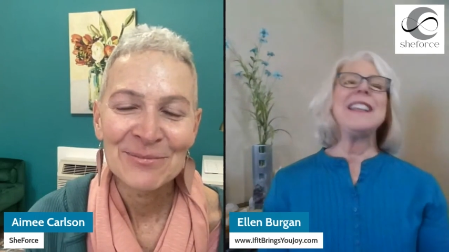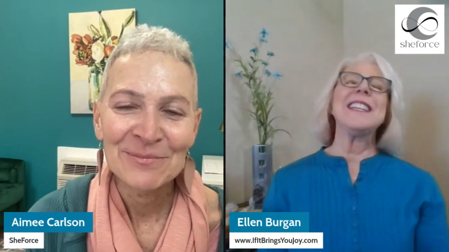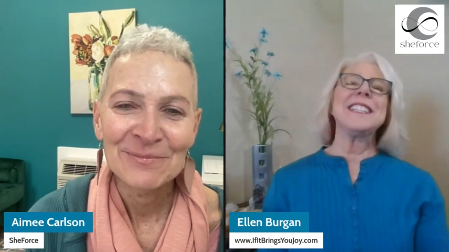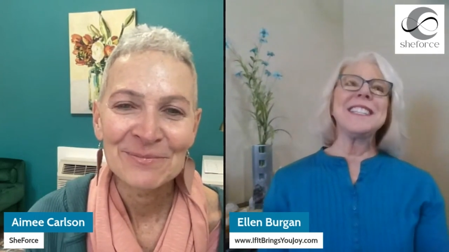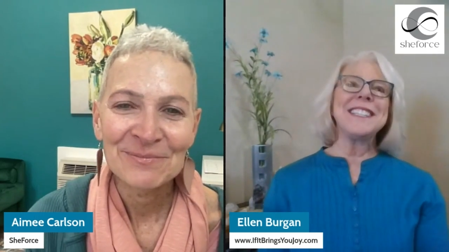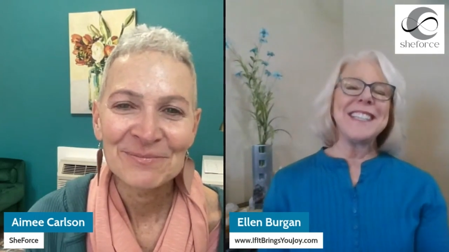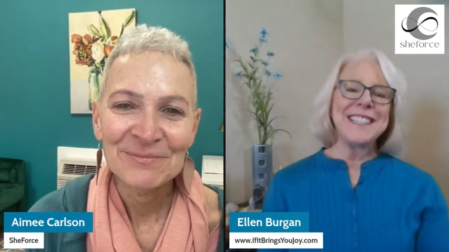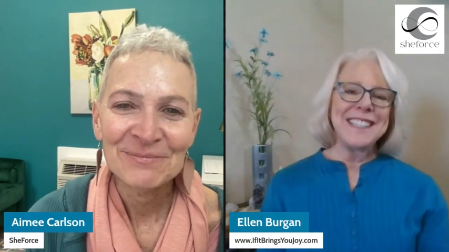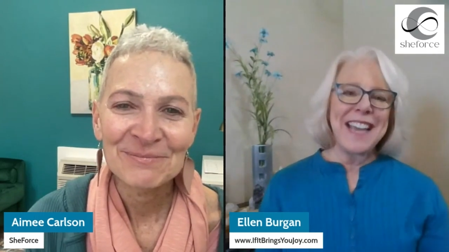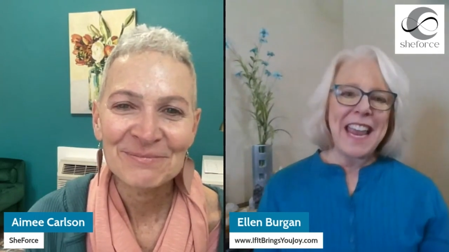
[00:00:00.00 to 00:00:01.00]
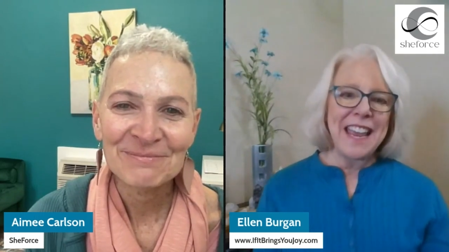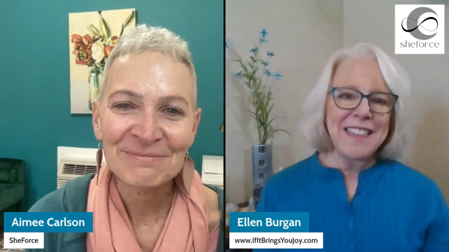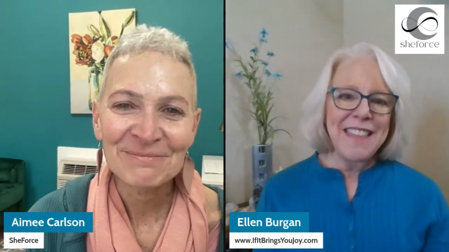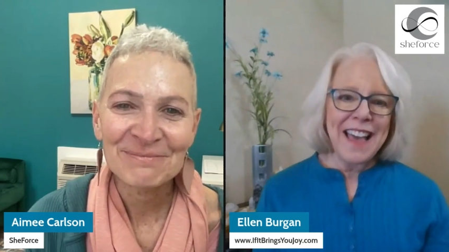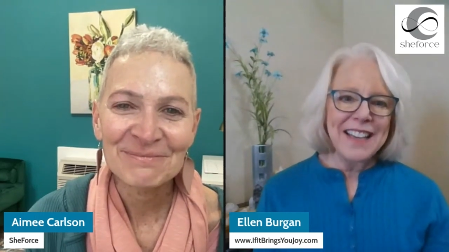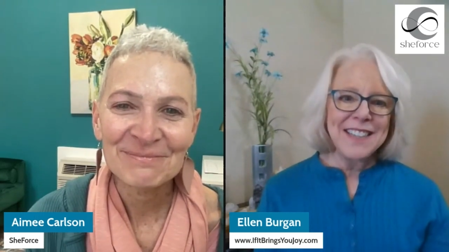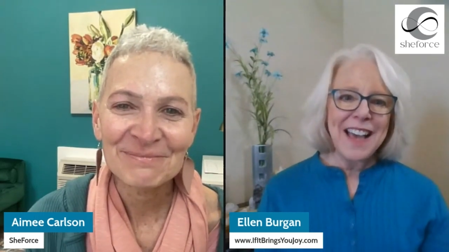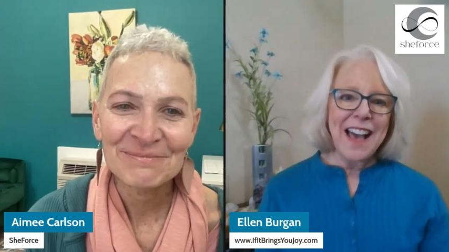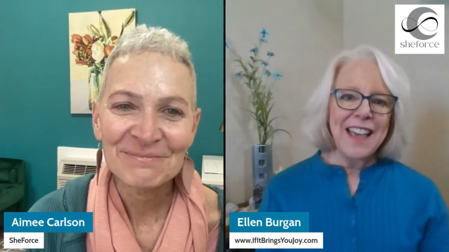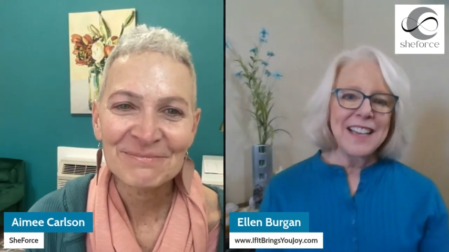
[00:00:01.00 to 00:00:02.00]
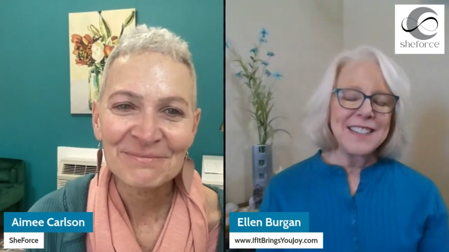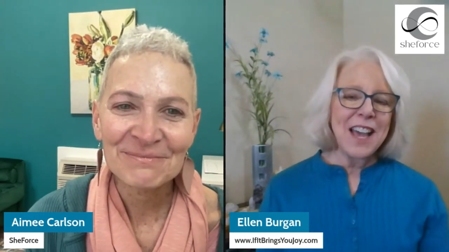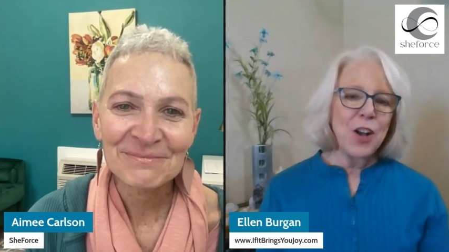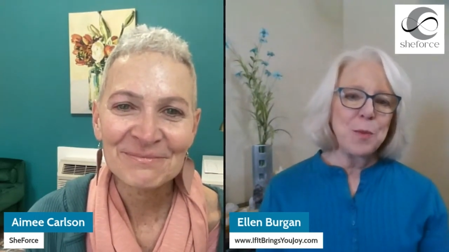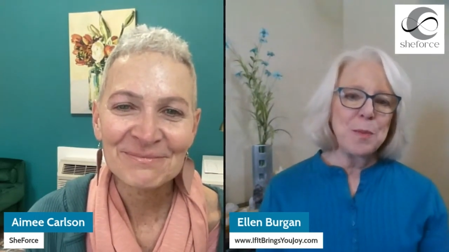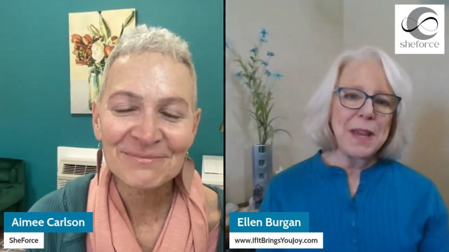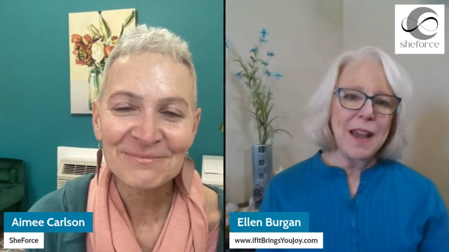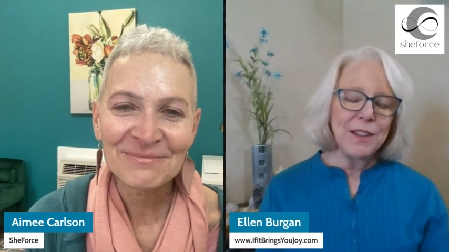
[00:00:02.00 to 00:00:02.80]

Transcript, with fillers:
Speaker 1: This is a saying that has helped me.